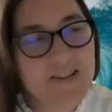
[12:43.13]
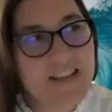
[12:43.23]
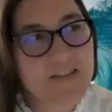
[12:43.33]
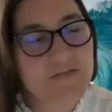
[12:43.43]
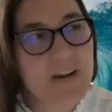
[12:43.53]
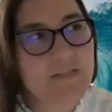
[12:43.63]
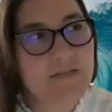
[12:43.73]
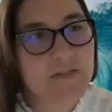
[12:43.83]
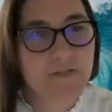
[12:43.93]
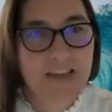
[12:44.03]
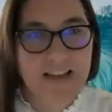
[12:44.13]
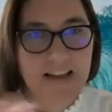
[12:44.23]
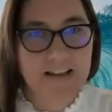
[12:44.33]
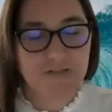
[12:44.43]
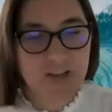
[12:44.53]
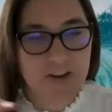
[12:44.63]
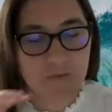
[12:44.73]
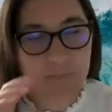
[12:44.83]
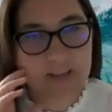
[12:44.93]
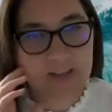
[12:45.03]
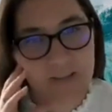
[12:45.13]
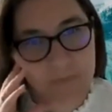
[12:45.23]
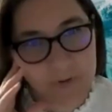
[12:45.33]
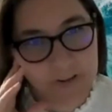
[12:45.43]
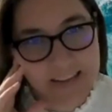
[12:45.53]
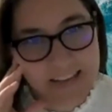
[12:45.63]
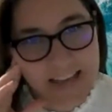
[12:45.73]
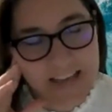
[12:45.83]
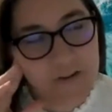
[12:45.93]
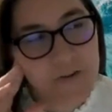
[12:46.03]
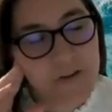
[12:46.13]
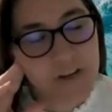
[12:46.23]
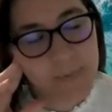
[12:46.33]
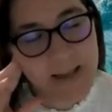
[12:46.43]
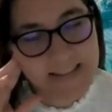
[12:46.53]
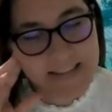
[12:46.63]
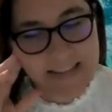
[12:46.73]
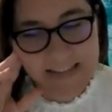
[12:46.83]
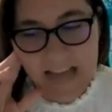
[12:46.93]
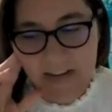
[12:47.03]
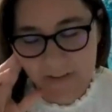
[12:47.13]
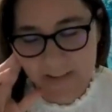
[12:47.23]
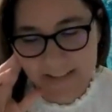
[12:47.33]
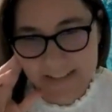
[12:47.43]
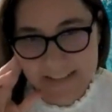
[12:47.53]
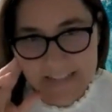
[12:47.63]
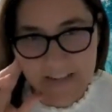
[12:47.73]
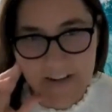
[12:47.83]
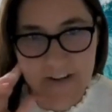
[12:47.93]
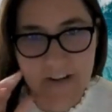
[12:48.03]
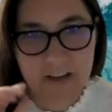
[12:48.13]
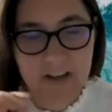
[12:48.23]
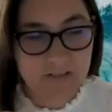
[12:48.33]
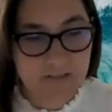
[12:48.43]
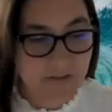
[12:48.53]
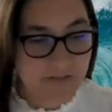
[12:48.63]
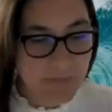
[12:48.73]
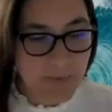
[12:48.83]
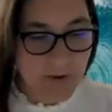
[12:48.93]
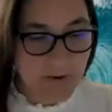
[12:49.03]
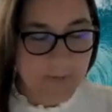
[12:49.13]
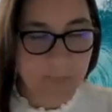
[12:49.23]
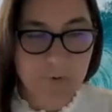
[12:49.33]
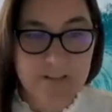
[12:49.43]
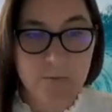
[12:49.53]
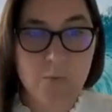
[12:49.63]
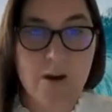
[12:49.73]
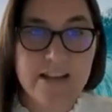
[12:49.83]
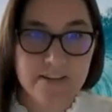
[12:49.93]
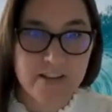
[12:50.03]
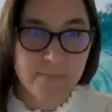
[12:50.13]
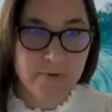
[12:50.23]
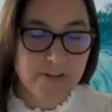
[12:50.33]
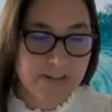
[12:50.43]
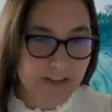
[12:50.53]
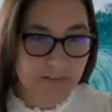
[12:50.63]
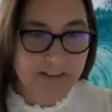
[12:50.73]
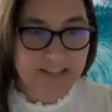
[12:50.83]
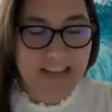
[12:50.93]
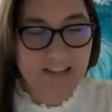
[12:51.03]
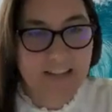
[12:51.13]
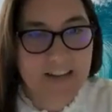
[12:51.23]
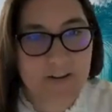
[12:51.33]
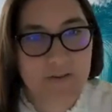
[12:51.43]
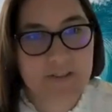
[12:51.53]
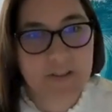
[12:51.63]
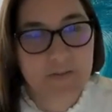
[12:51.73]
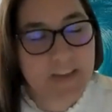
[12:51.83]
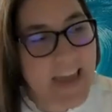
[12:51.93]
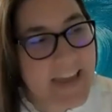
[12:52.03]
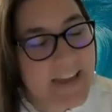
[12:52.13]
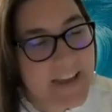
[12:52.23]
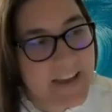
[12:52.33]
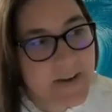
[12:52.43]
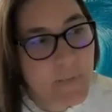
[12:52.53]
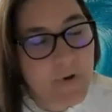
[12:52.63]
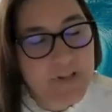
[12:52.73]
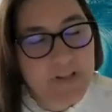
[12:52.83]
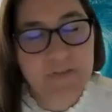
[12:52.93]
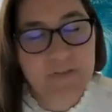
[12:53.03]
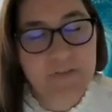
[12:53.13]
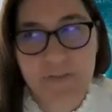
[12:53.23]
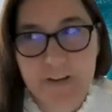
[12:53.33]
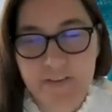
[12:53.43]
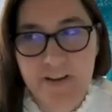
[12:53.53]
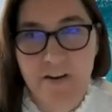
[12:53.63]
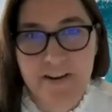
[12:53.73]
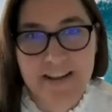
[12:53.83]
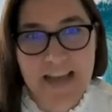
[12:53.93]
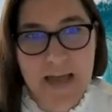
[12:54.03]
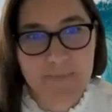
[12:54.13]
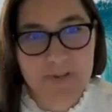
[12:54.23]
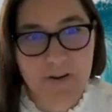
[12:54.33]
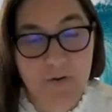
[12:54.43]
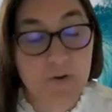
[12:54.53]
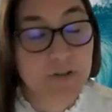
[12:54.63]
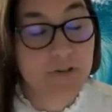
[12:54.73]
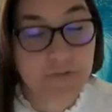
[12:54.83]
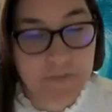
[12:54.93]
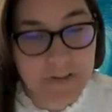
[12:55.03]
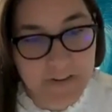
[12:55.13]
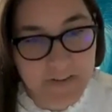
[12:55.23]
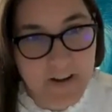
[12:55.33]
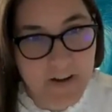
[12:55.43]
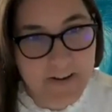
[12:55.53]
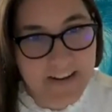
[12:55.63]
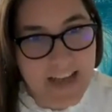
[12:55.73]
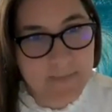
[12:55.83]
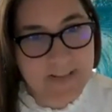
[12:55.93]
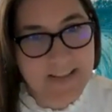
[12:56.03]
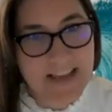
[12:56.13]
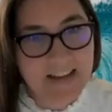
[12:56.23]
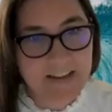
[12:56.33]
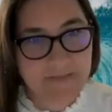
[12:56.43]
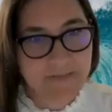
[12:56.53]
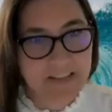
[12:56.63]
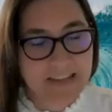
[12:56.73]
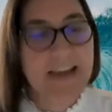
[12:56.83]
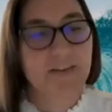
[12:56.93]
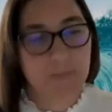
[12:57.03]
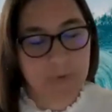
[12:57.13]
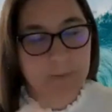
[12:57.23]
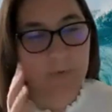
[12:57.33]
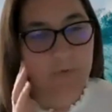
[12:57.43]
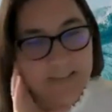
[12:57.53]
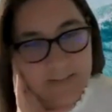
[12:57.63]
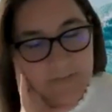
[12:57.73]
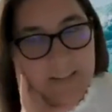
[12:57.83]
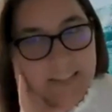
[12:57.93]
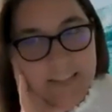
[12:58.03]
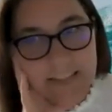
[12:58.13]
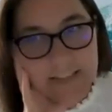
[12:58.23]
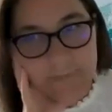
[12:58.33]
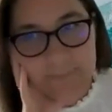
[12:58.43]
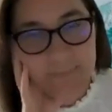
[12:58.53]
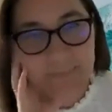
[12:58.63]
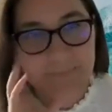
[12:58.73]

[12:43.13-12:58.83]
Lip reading: And Jess, to round off that kind of general picture that we're looking at, in your capacity as an advocacy leader, sort of supporting the wider community, internationally and across the UK, what do you feel the current gaps are, or do you feel there are current gaps in that kind of the care that people receive clinically?